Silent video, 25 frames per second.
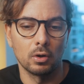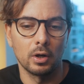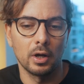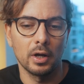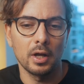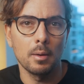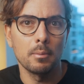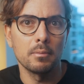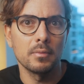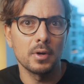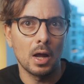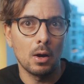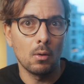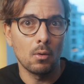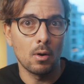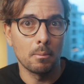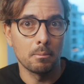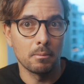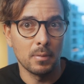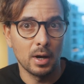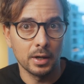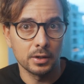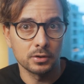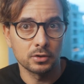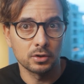I am now a
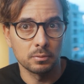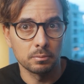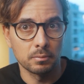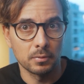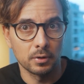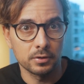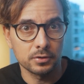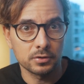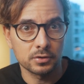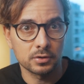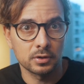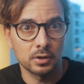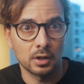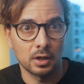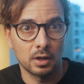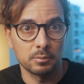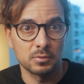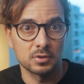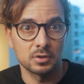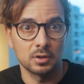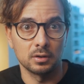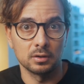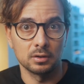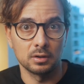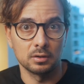manager in Maersk, and I'm
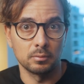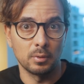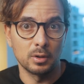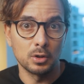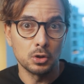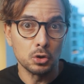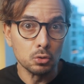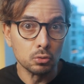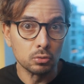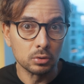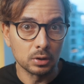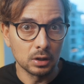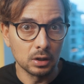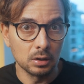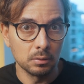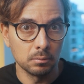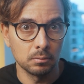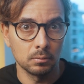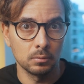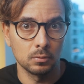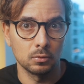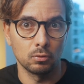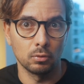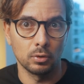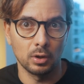starting a new
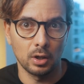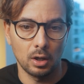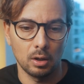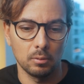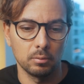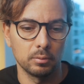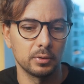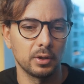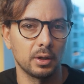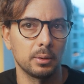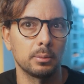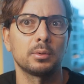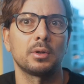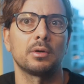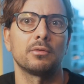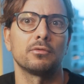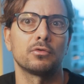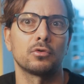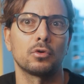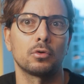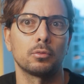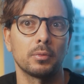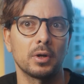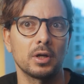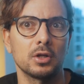team to help drive
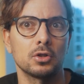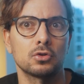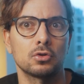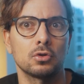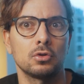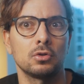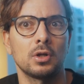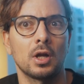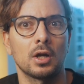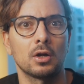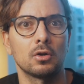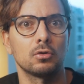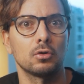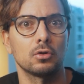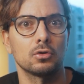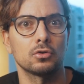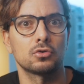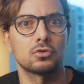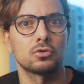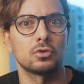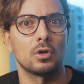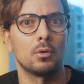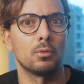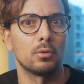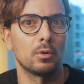transformation
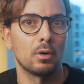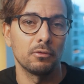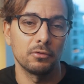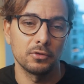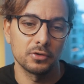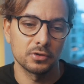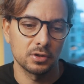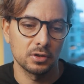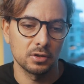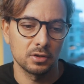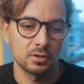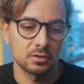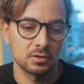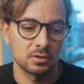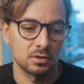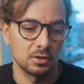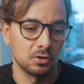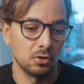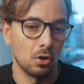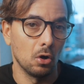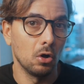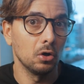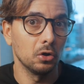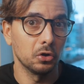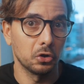across our offices
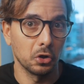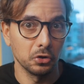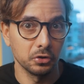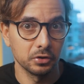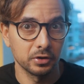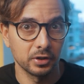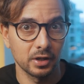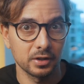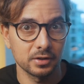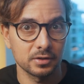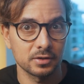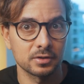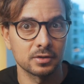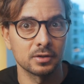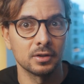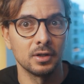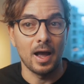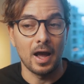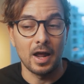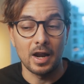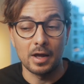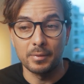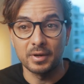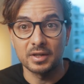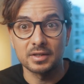in all continents.
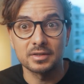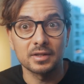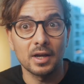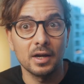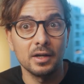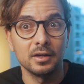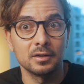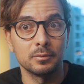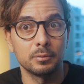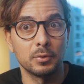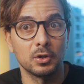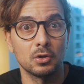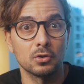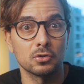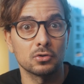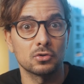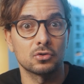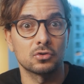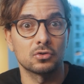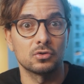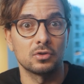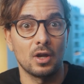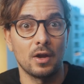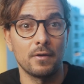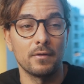And I'm excited
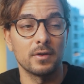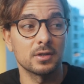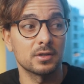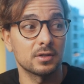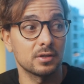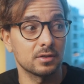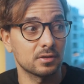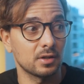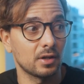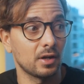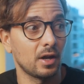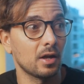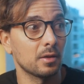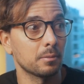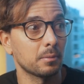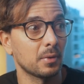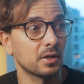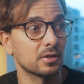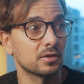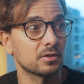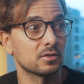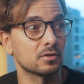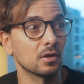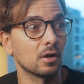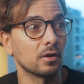because ever since I had
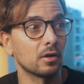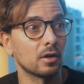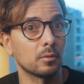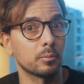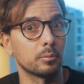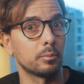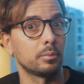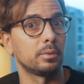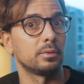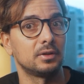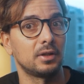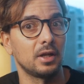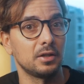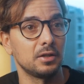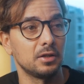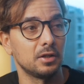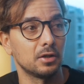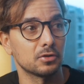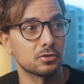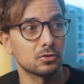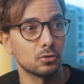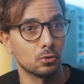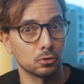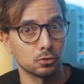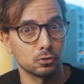my startup 10
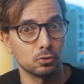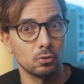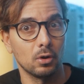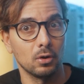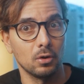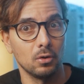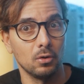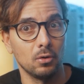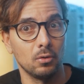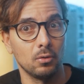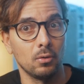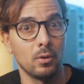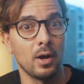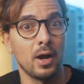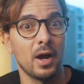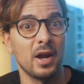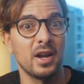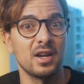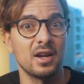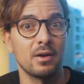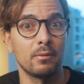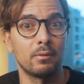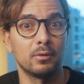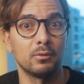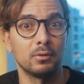years or so ago, I
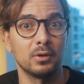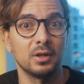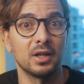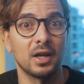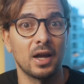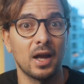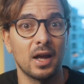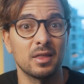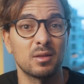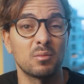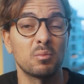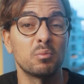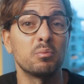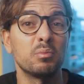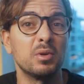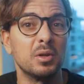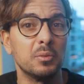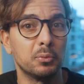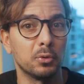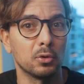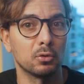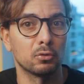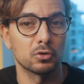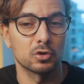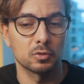never really had
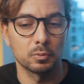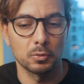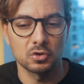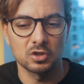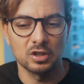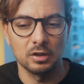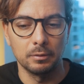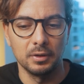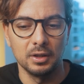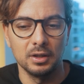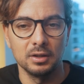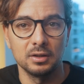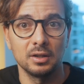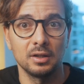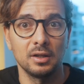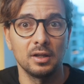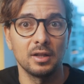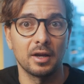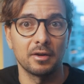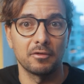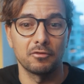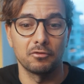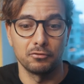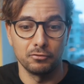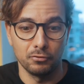people responsibility,
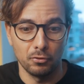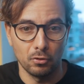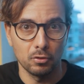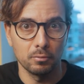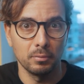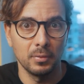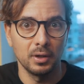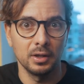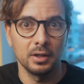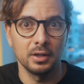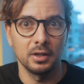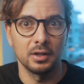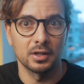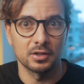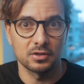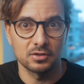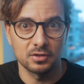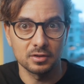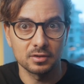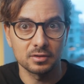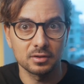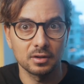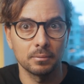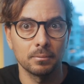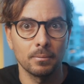like formally in a
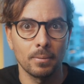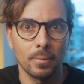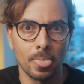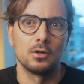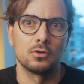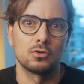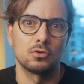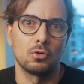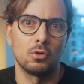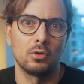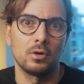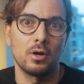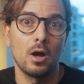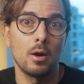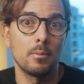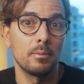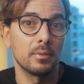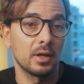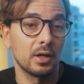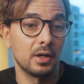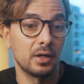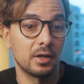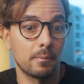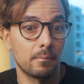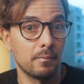system. So now
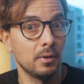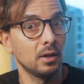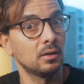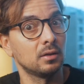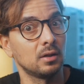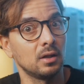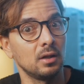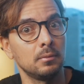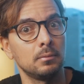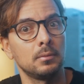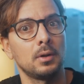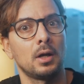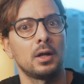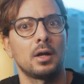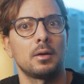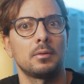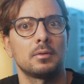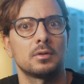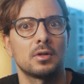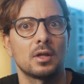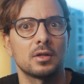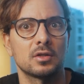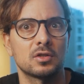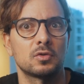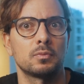I'm getting a big team,
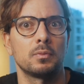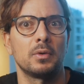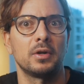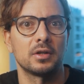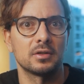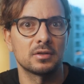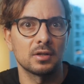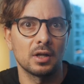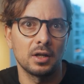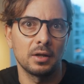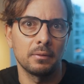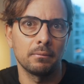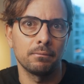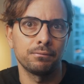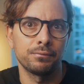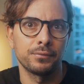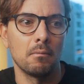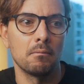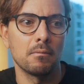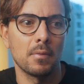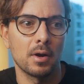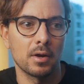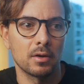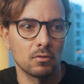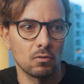and that's very exciting.
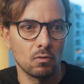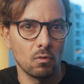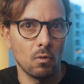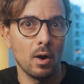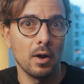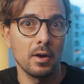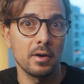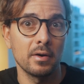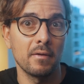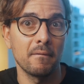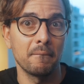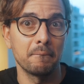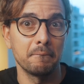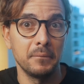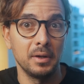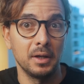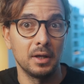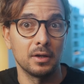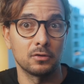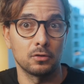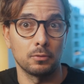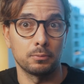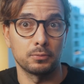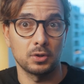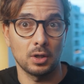My one
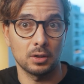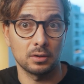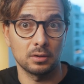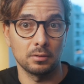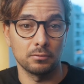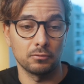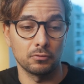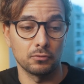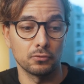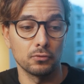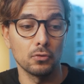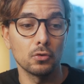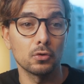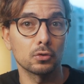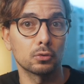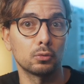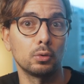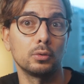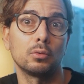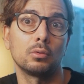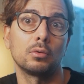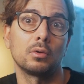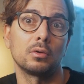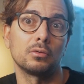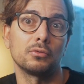biggest objective for
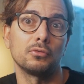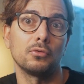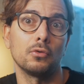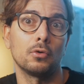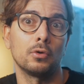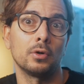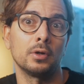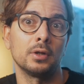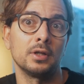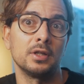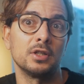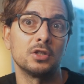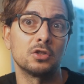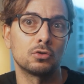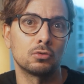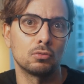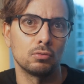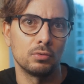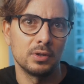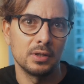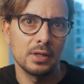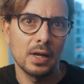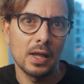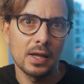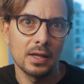2024 is
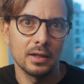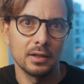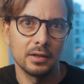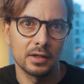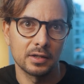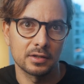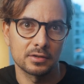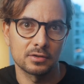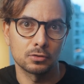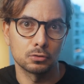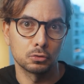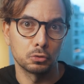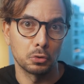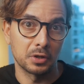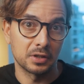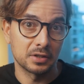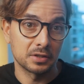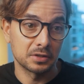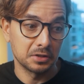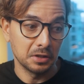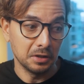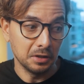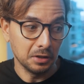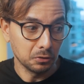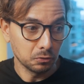to nail this, to
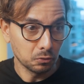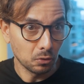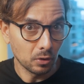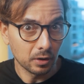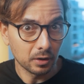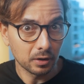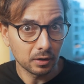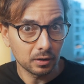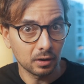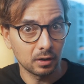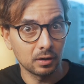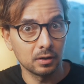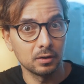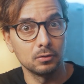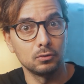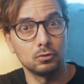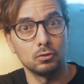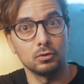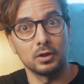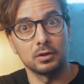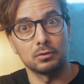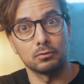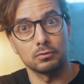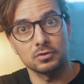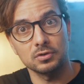excel at work,
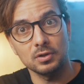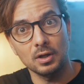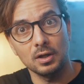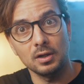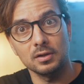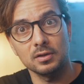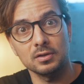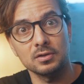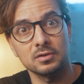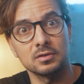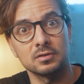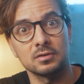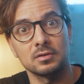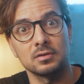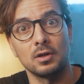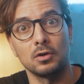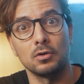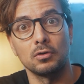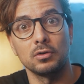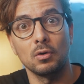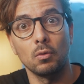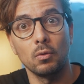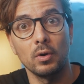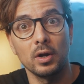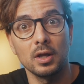to get results, and
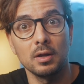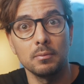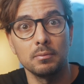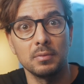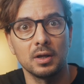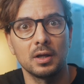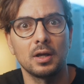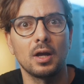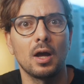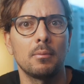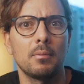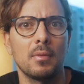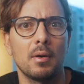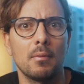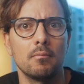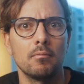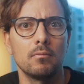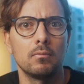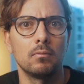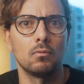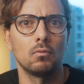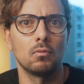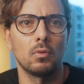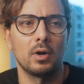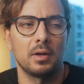on the way become
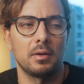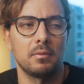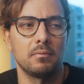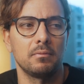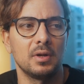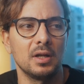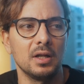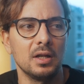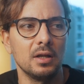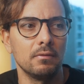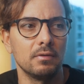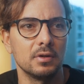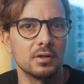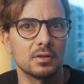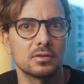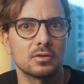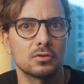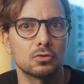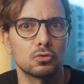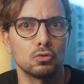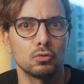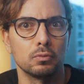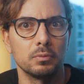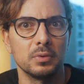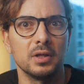what I believe
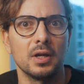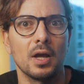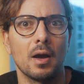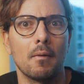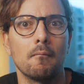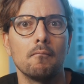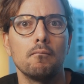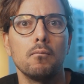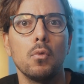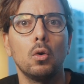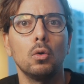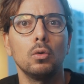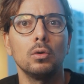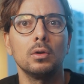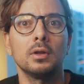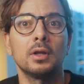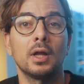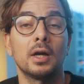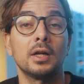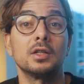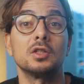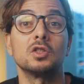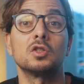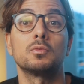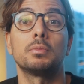should be a bold
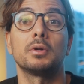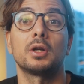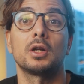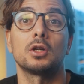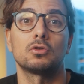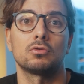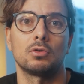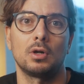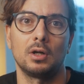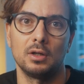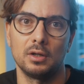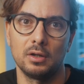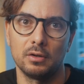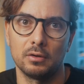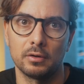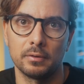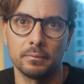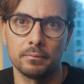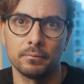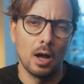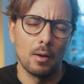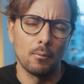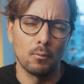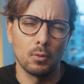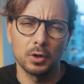and inspirational leader.
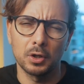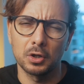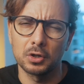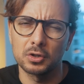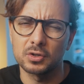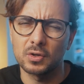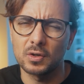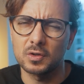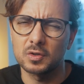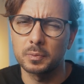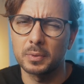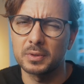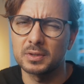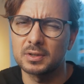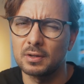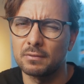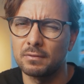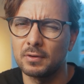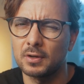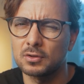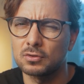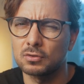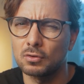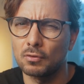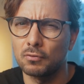I'm working on the
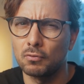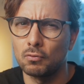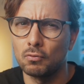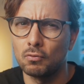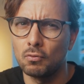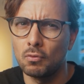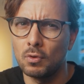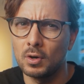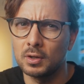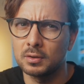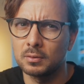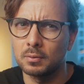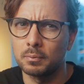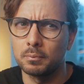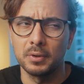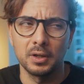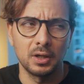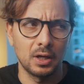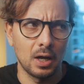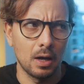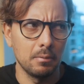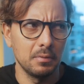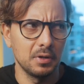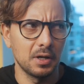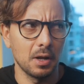specifics of what
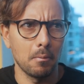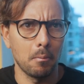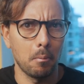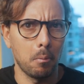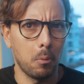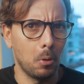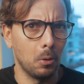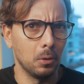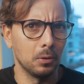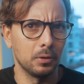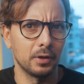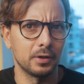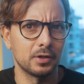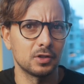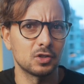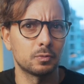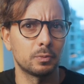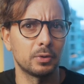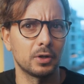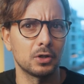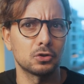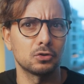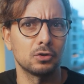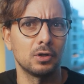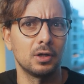becoming a bold and
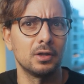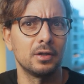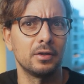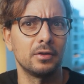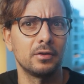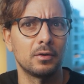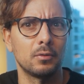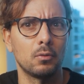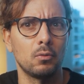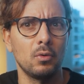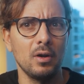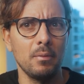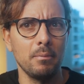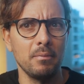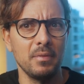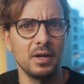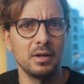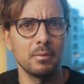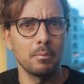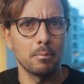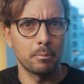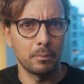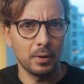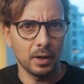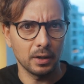inspirational leader will mean
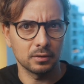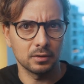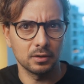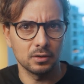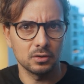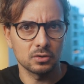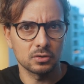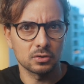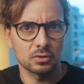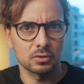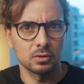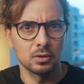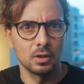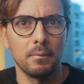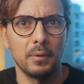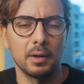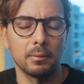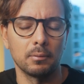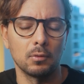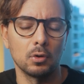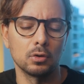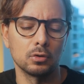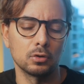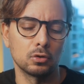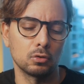in practice, but
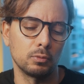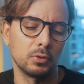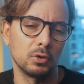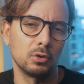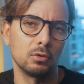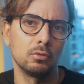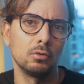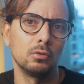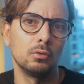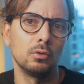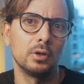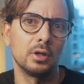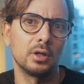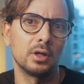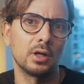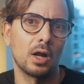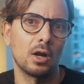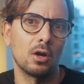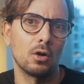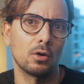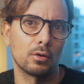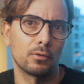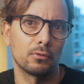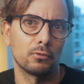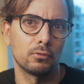I'm going to be doing a
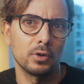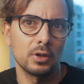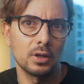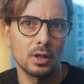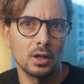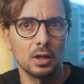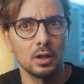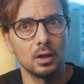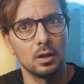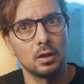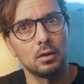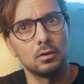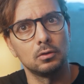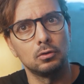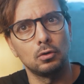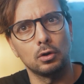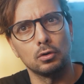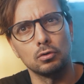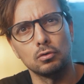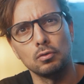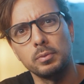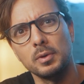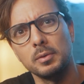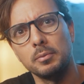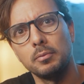lot of reading,
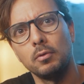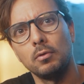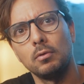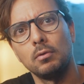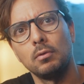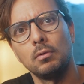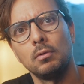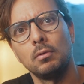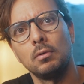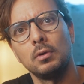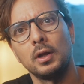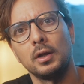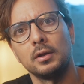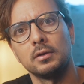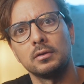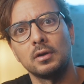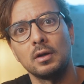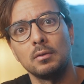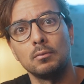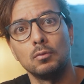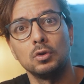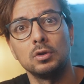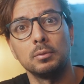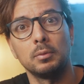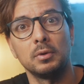talking to people, and
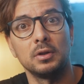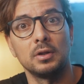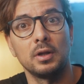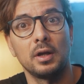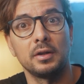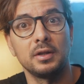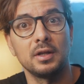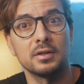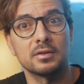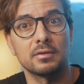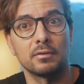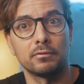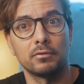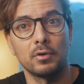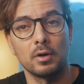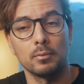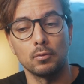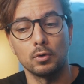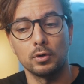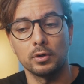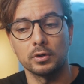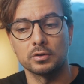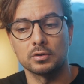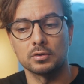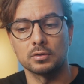trying multiple ideas and
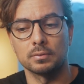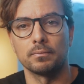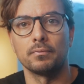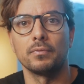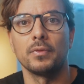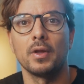frameworks,